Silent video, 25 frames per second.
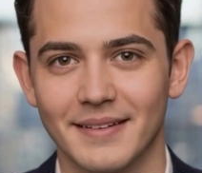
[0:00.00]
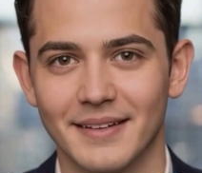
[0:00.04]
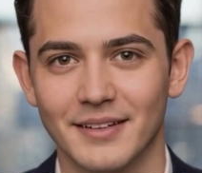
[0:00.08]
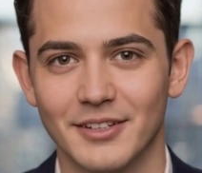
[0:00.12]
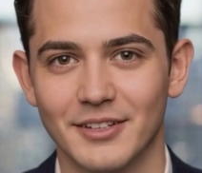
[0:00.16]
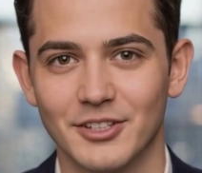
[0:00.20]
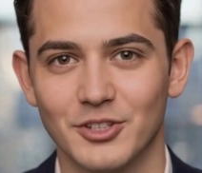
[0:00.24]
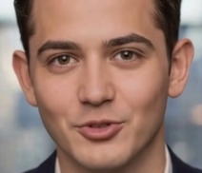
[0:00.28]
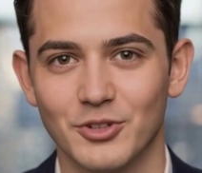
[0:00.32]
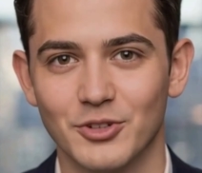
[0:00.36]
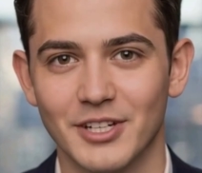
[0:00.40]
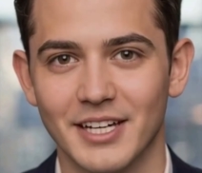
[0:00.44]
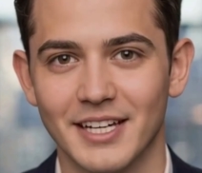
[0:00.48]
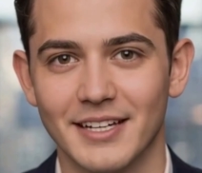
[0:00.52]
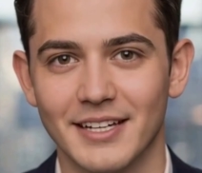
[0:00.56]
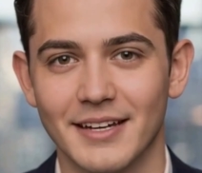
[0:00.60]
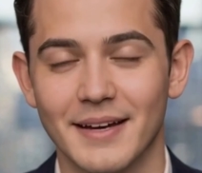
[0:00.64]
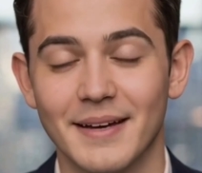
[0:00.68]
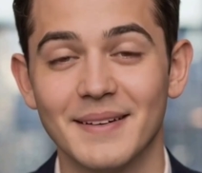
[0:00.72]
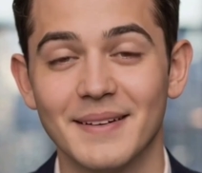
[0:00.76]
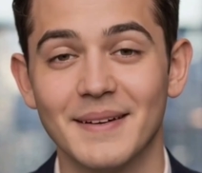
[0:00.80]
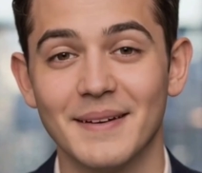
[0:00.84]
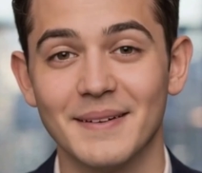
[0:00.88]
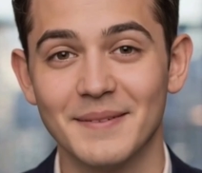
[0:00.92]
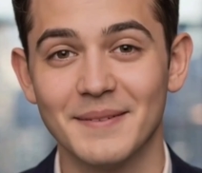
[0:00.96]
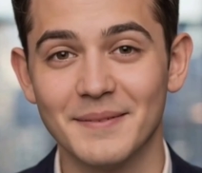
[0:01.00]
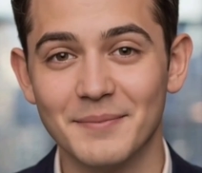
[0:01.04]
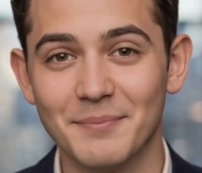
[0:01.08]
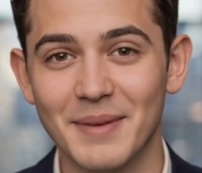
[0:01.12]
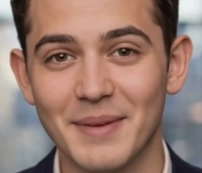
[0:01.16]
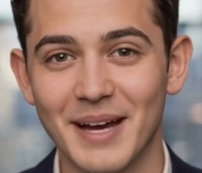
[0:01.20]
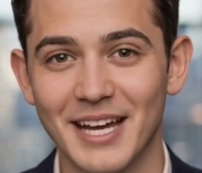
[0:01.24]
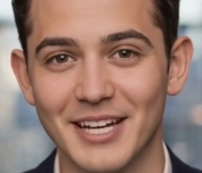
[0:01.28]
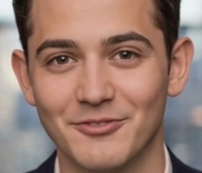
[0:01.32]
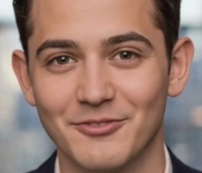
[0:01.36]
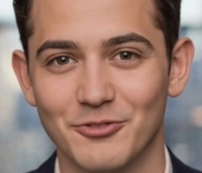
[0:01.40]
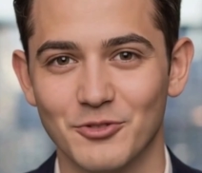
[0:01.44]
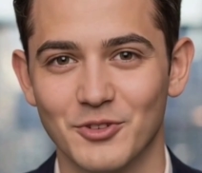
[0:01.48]
You can.
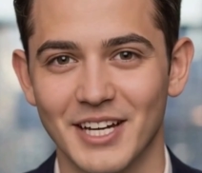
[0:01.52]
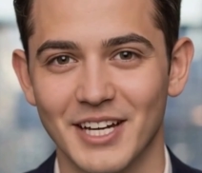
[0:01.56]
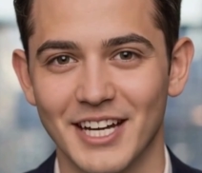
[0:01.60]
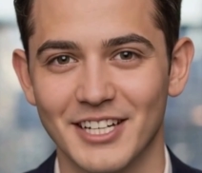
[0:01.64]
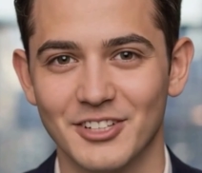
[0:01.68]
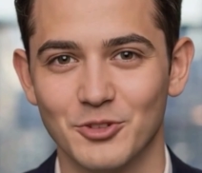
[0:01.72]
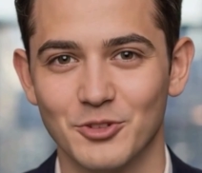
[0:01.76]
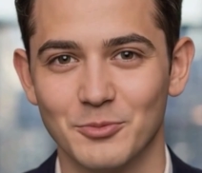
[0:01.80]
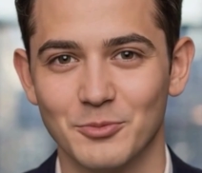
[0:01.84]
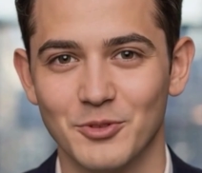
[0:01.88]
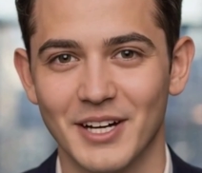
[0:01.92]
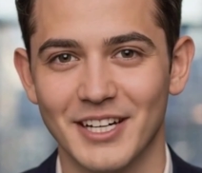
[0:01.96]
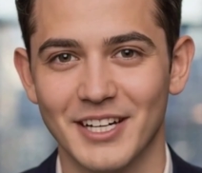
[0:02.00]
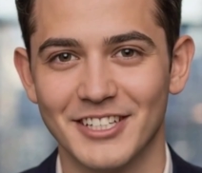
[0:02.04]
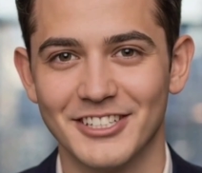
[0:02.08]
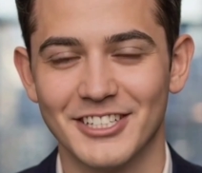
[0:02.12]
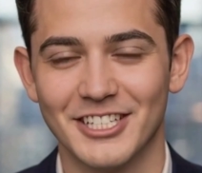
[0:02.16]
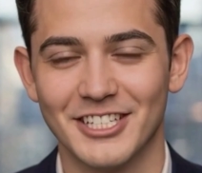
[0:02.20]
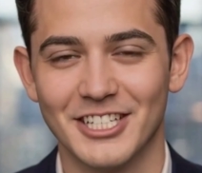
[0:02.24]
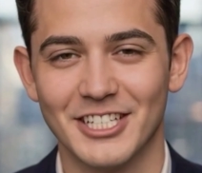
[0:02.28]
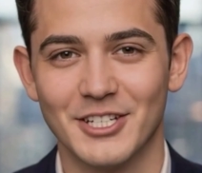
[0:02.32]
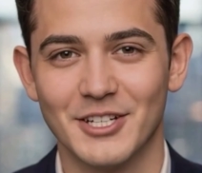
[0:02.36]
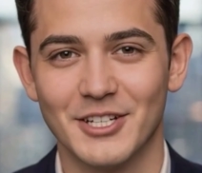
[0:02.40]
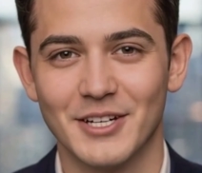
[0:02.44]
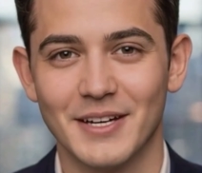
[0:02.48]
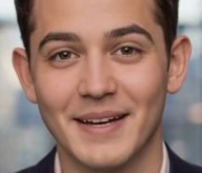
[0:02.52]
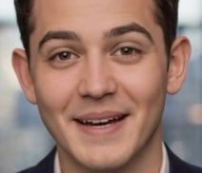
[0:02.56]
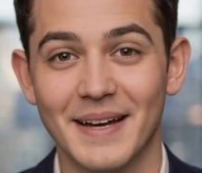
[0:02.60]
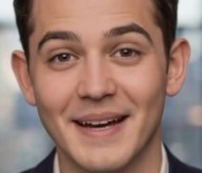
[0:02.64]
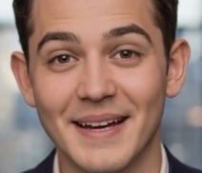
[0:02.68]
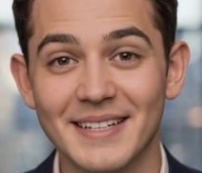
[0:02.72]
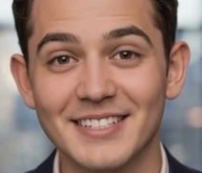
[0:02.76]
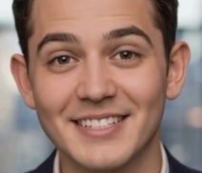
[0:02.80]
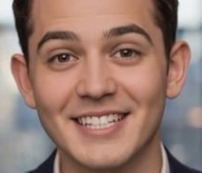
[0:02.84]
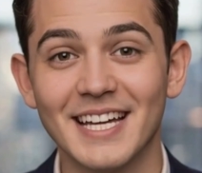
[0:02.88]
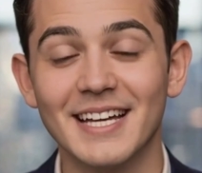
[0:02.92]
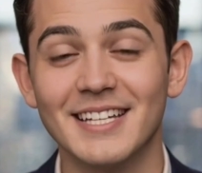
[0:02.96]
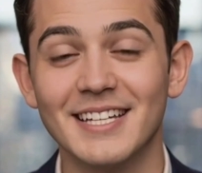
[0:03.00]
Pay for enterprise tier,
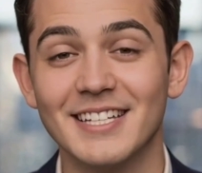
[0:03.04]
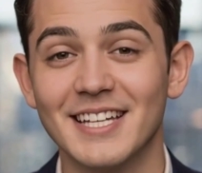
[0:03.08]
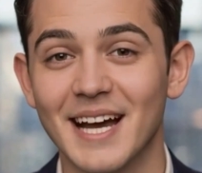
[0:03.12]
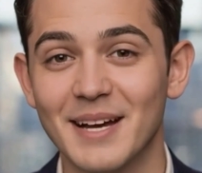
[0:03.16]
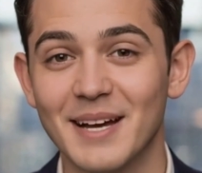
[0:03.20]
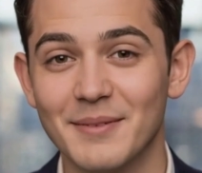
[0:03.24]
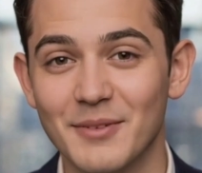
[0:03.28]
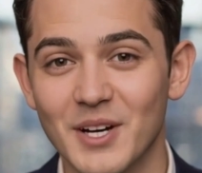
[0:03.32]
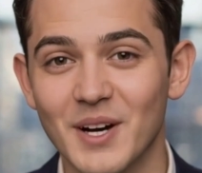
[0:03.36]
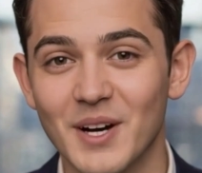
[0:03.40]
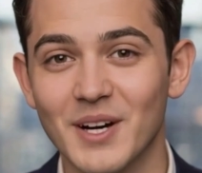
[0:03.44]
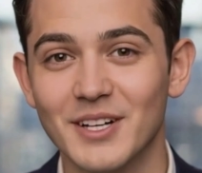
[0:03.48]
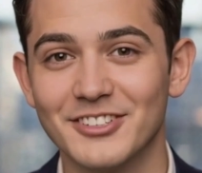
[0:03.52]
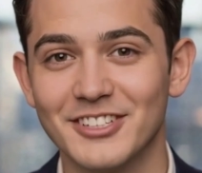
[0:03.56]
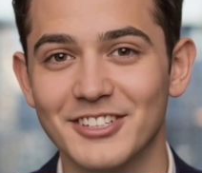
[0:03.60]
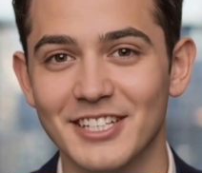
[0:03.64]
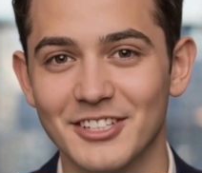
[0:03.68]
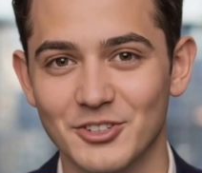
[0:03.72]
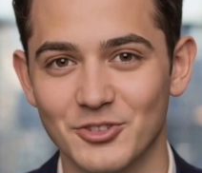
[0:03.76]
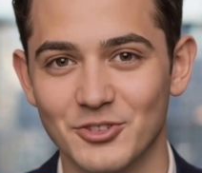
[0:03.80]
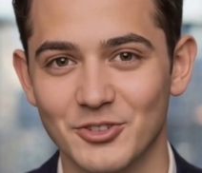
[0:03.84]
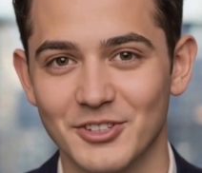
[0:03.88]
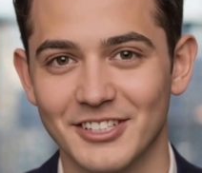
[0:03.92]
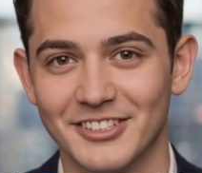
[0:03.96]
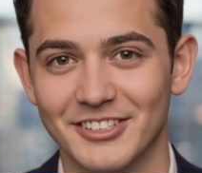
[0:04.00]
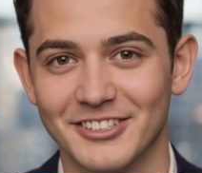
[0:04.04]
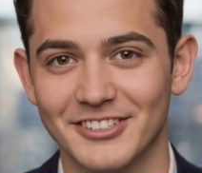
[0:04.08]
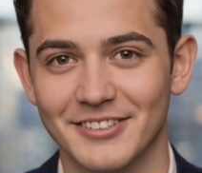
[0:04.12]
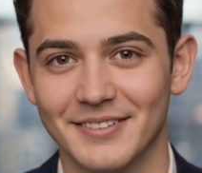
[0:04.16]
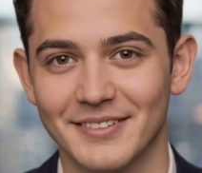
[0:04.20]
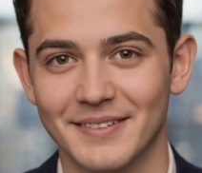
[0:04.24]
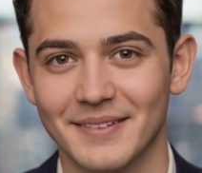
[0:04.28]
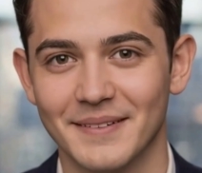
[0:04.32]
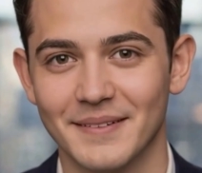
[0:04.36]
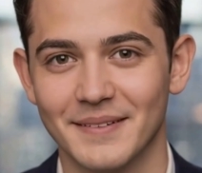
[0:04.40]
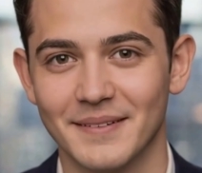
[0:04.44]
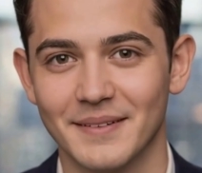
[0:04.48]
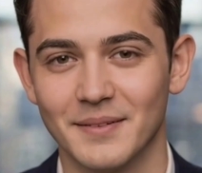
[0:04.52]
10-time cost increase.
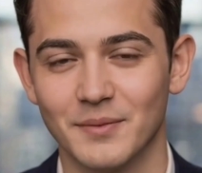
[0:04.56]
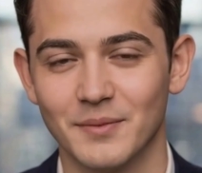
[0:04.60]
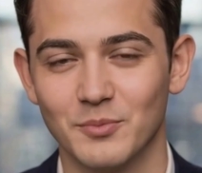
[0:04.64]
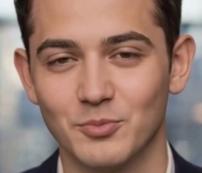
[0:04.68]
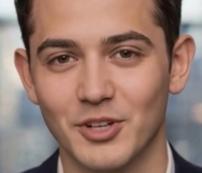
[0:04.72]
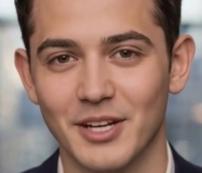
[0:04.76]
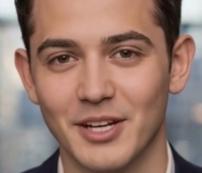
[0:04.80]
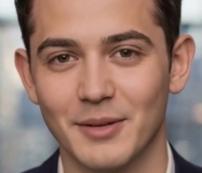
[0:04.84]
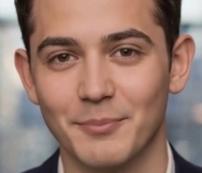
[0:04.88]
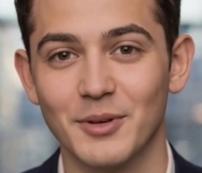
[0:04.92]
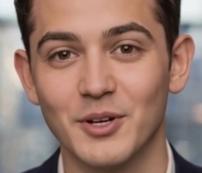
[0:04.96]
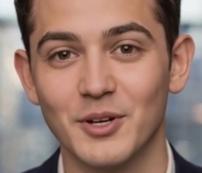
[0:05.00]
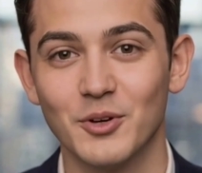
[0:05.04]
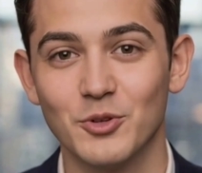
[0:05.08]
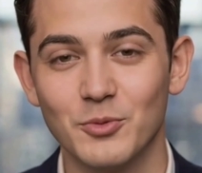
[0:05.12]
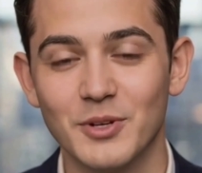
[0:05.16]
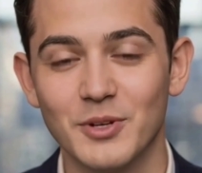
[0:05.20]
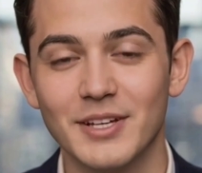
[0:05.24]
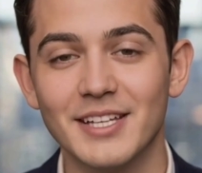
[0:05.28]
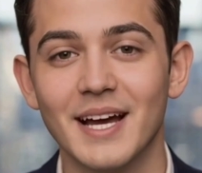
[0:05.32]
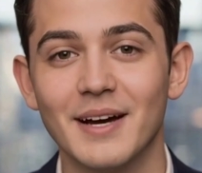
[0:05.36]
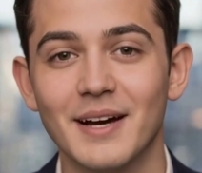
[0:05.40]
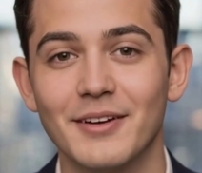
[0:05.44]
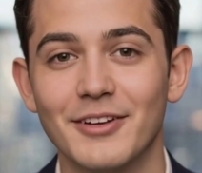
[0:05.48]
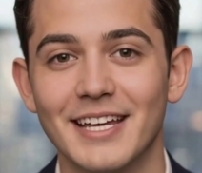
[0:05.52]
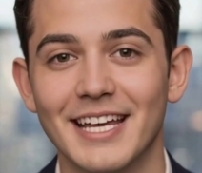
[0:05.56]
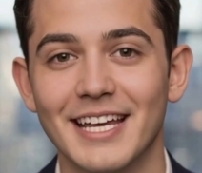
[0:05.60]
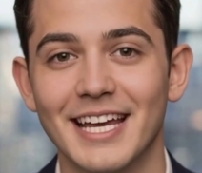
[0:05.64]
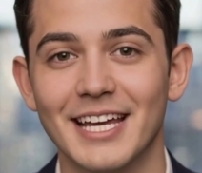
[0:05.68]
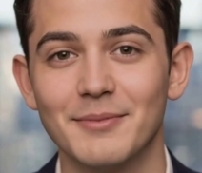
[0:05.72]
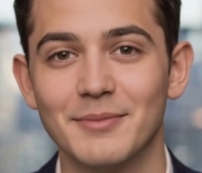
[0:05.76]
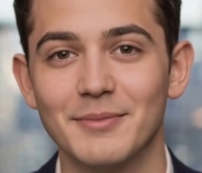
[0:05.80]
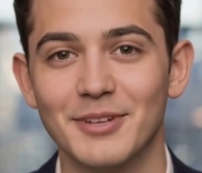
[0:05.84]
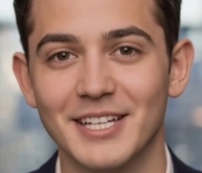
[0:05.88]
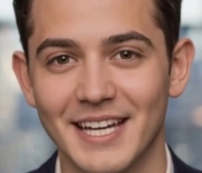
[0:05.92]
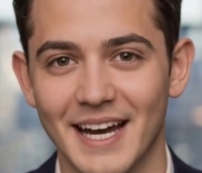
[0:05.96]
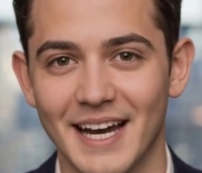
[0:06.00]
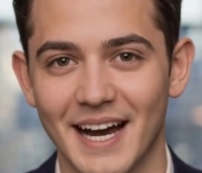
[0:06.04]
Rebuild without the
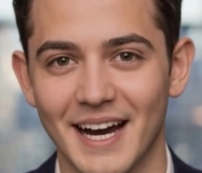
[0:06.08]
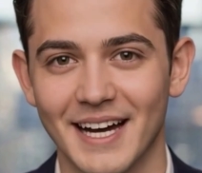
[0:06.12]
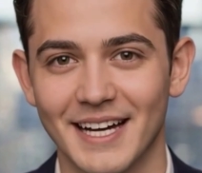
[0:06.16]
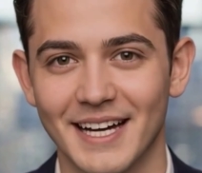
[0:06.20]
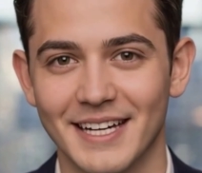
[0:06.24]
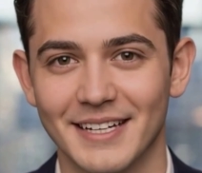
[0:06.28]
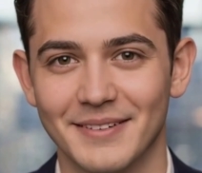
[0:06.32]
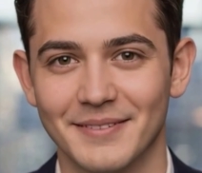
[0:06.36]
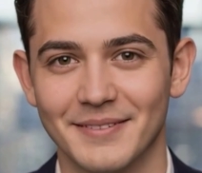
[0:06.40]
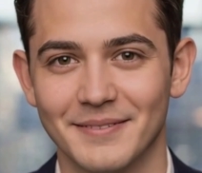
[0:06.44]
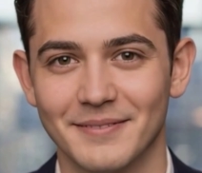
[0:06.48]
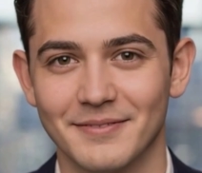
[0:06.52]
API.